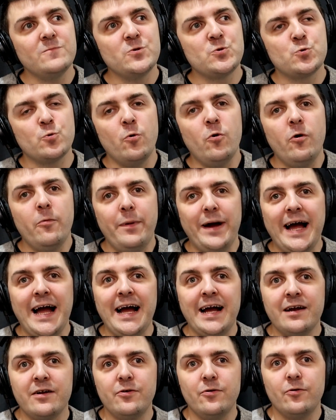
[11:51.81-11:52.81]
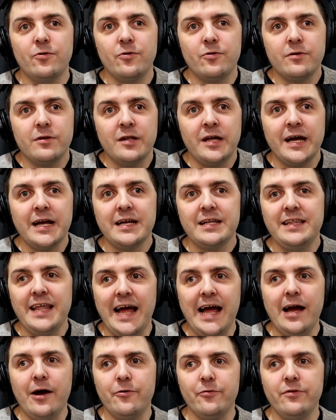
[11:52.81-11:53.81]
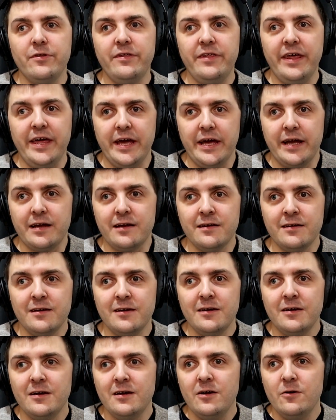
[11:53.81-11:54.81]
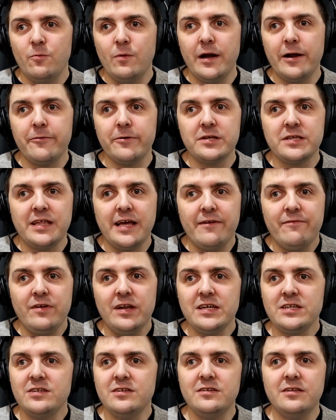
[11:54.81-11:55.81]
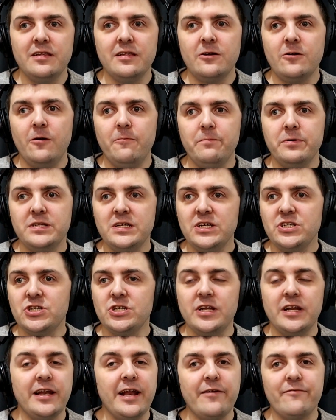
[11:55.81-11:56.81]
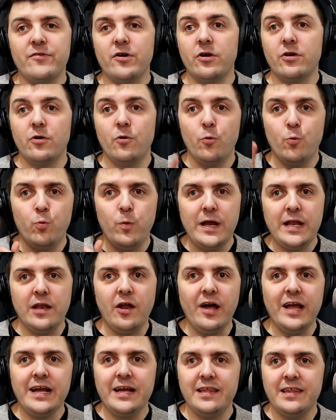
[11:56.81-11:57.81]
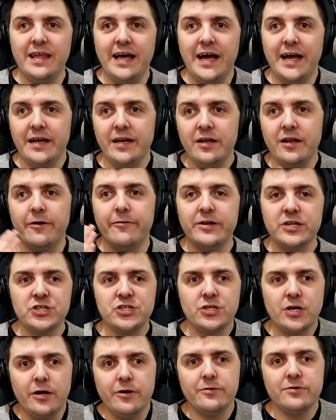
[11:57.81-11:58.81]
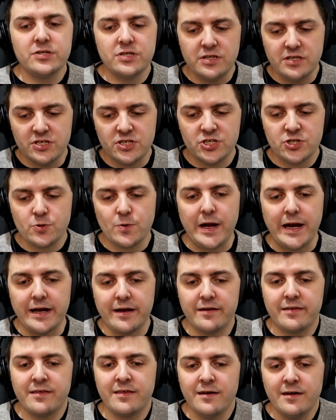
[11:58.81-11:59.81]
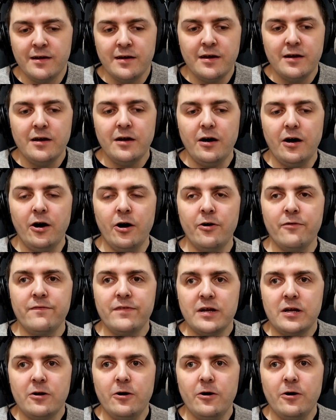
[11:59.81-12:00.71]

drawback or like down thing. Whereas they've listened to the composition and they've gone, we like that. You know, it shows the strength of the